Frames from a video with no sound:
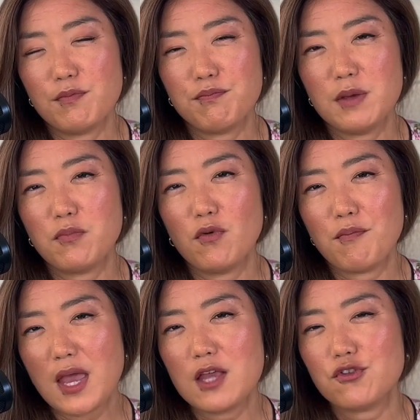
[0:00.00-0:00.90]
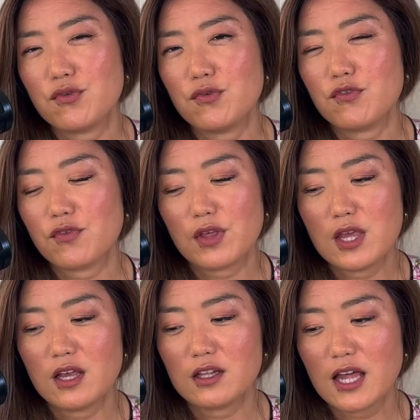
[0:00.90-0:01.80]
people may choose
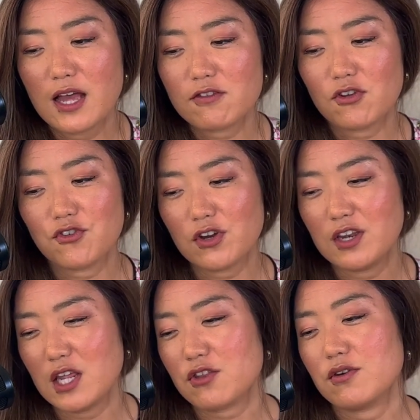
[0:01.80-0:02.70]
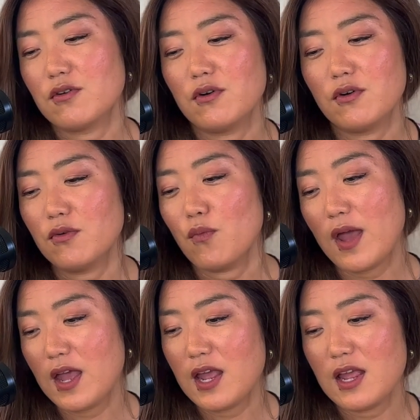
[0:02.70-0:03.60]
in class the traditional
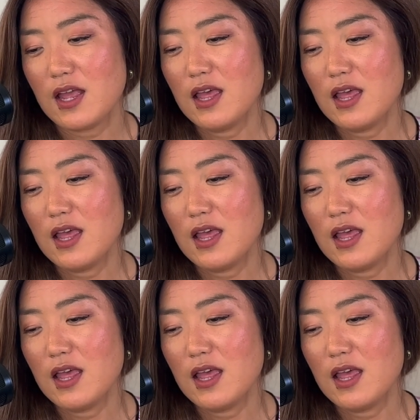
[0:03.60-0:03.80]
way